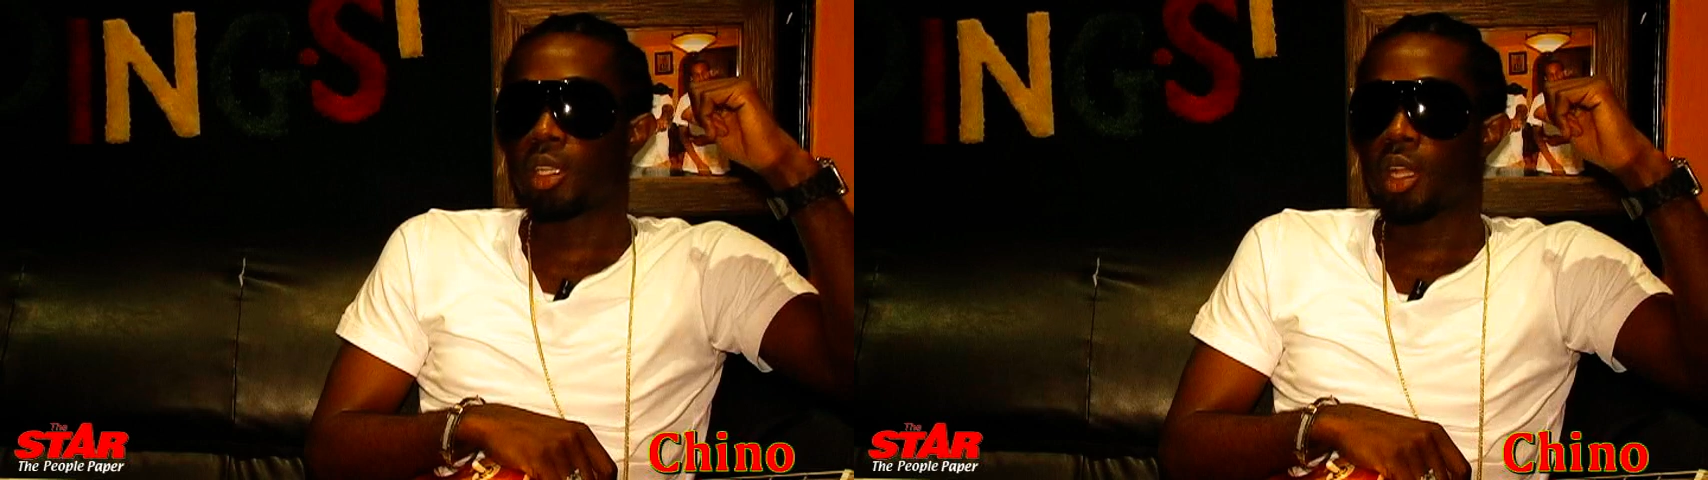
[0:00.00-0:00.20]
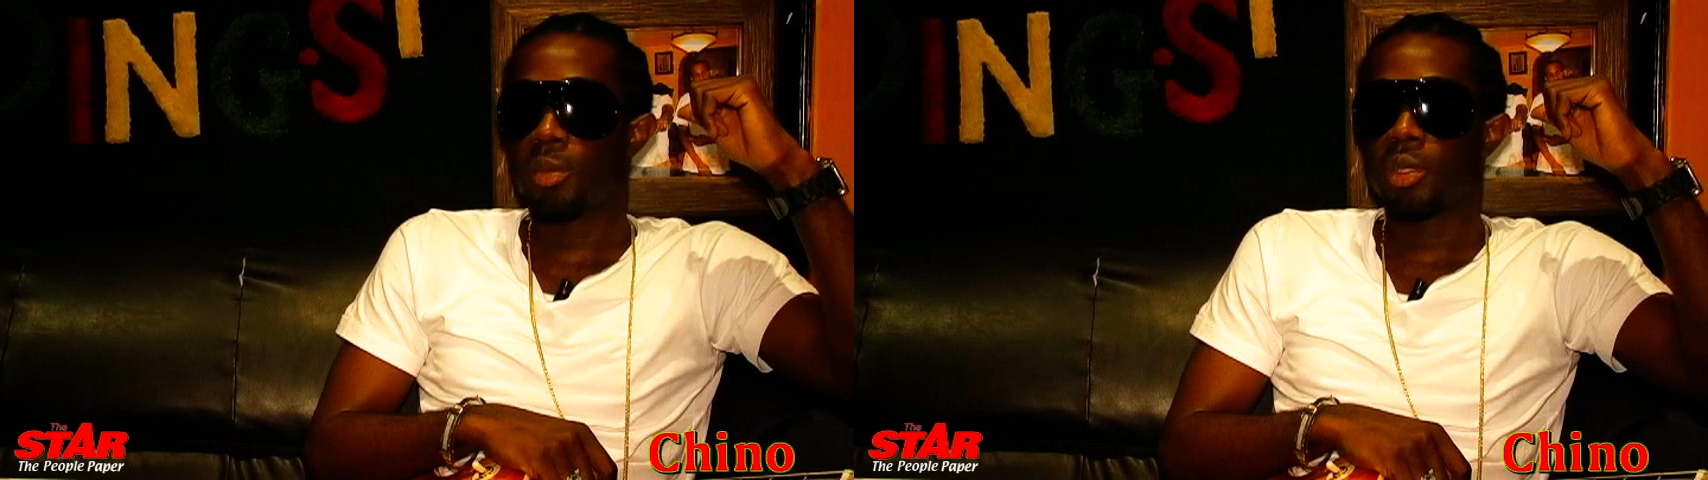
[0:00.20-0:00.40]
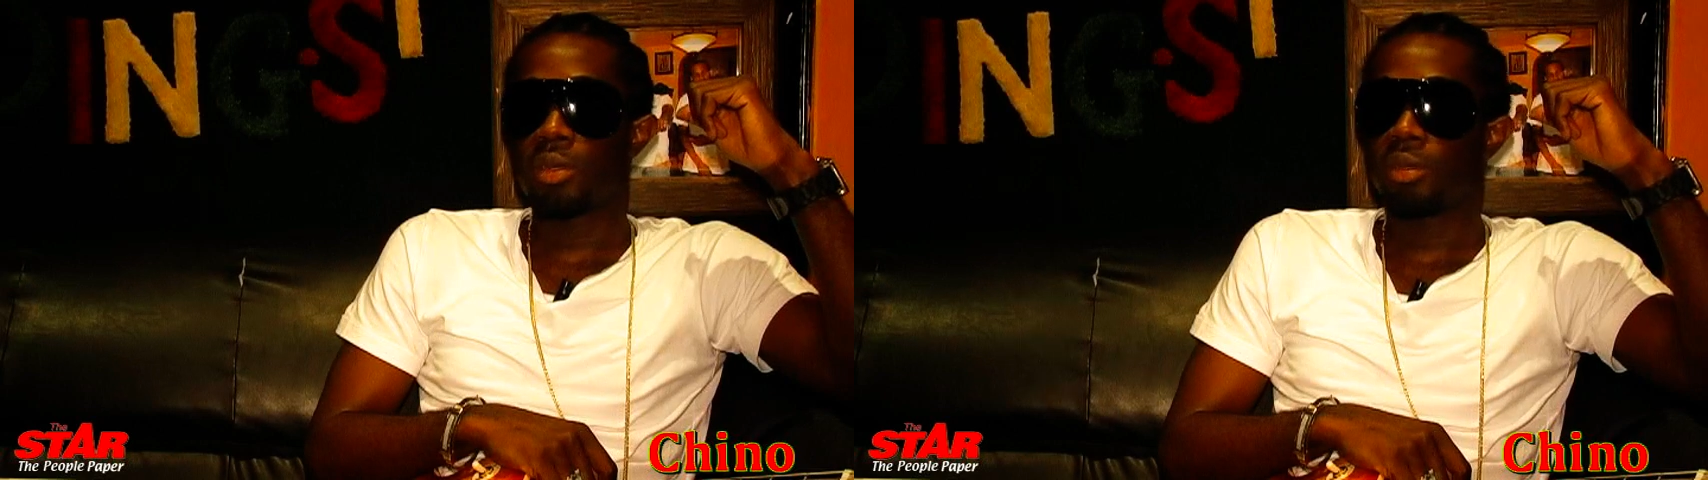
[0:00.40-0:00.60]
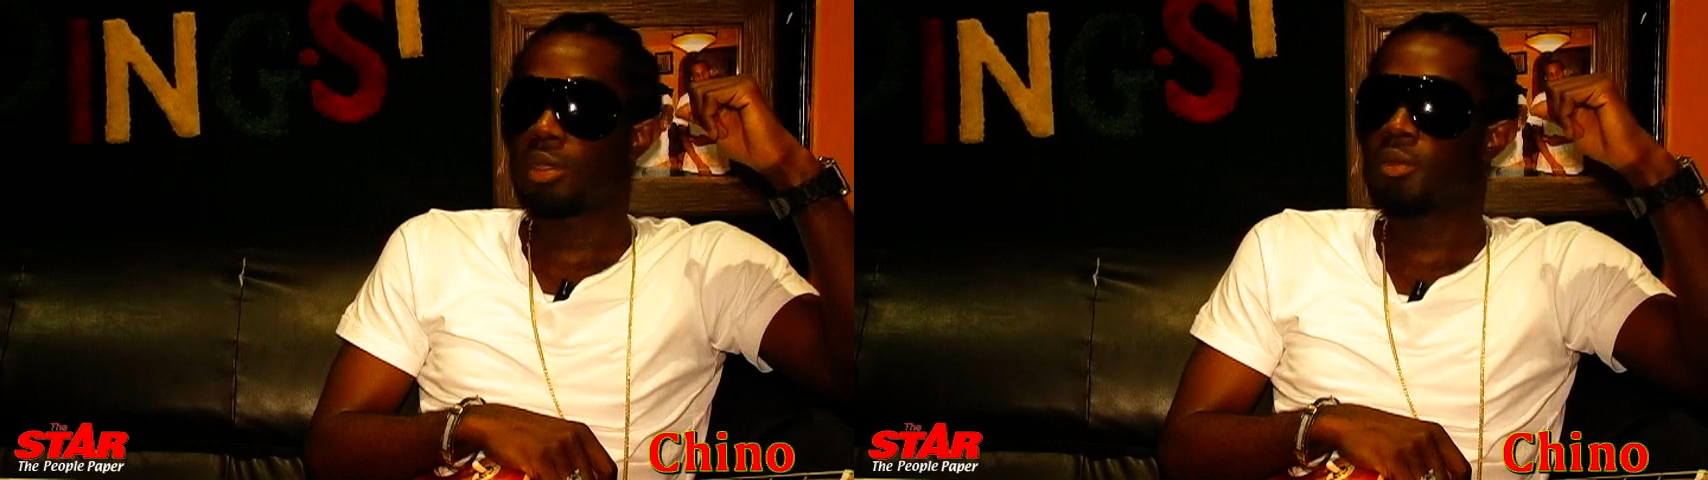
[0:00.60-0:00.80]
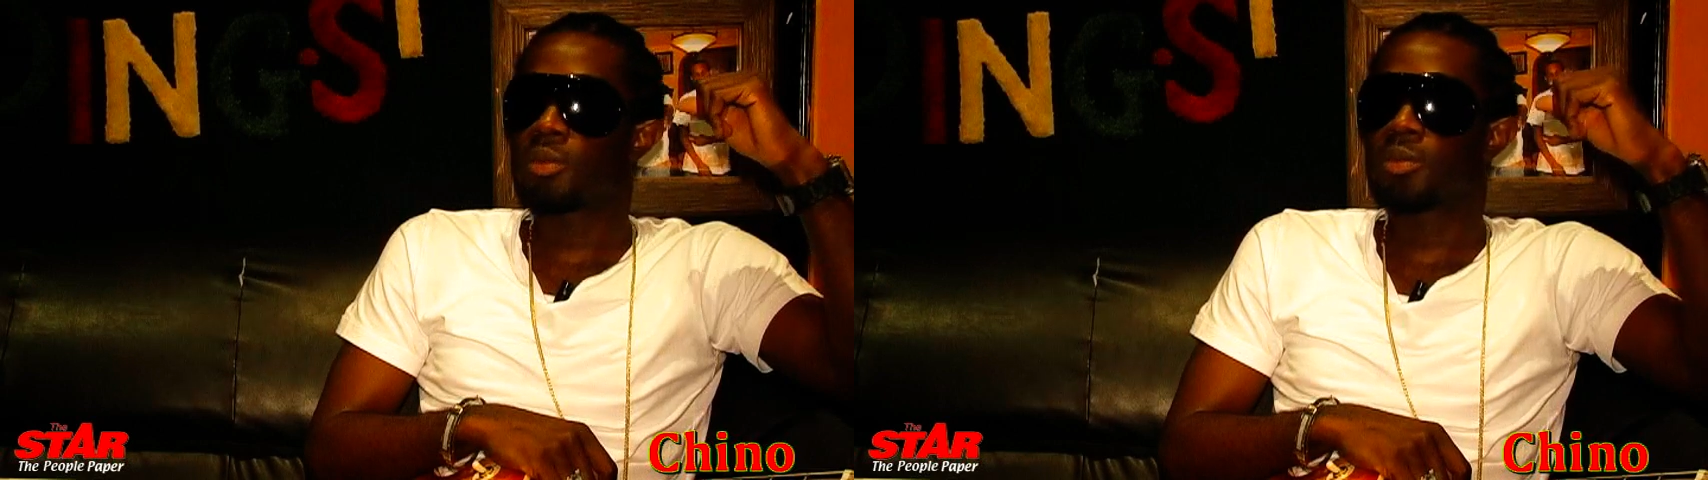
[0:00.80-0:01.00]
you know what I mean,
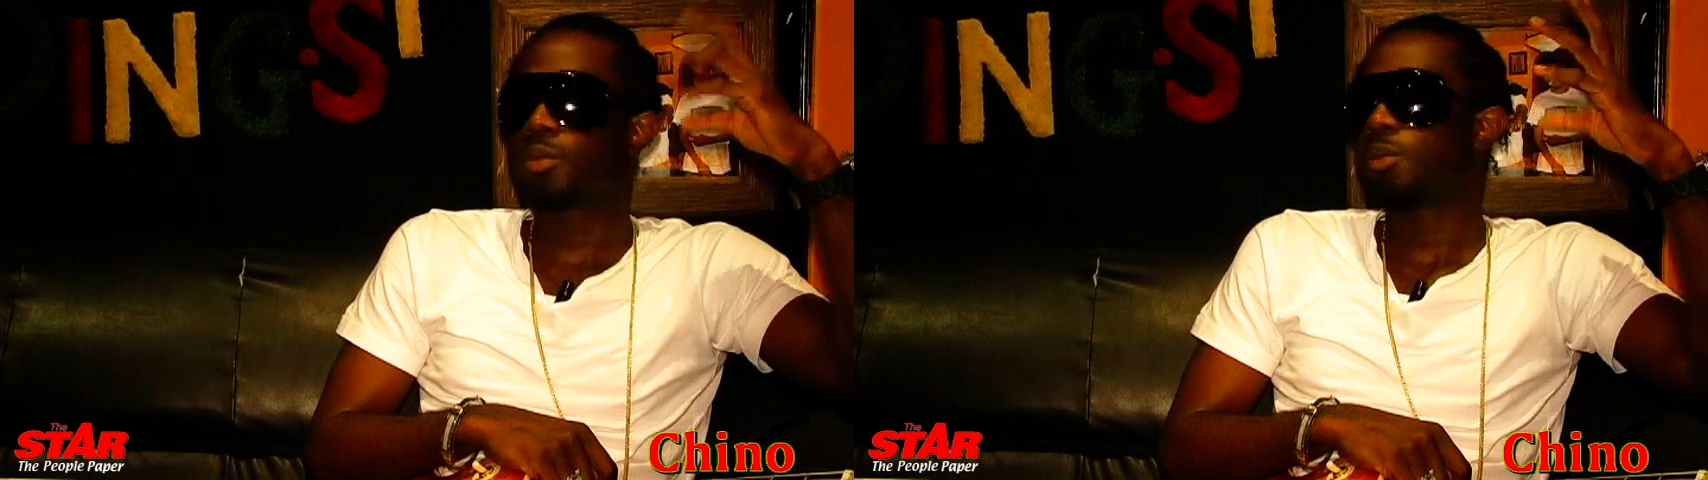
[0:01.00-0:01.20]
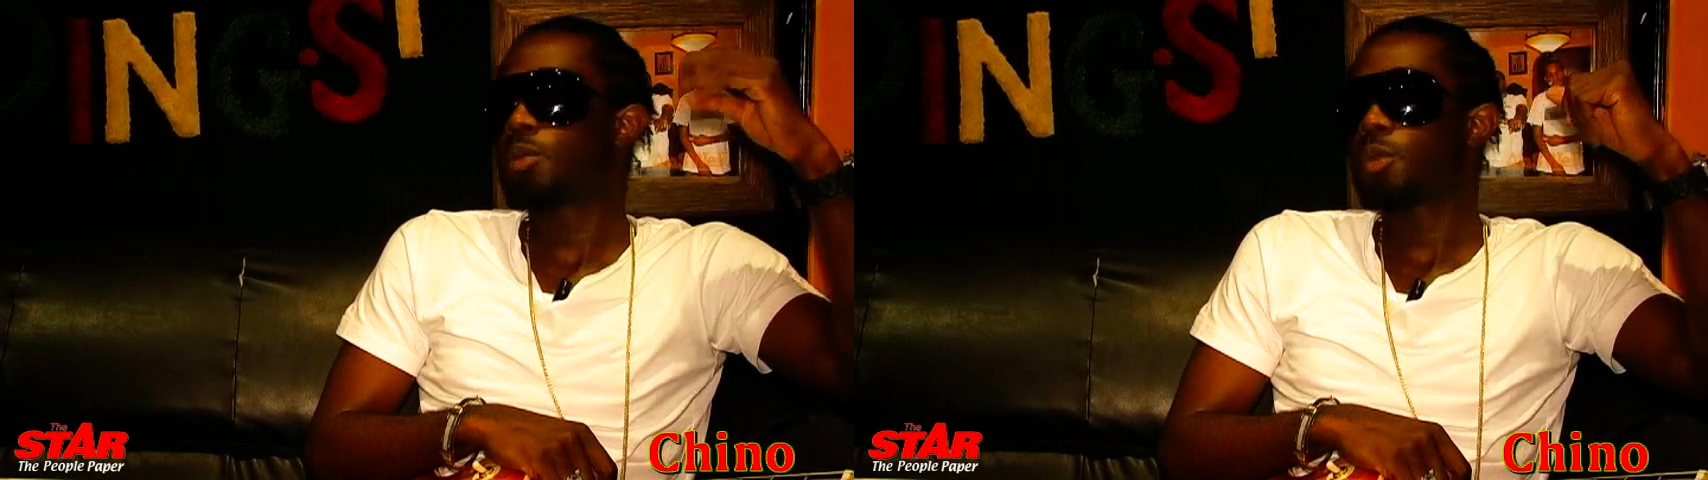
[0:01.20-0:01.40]
even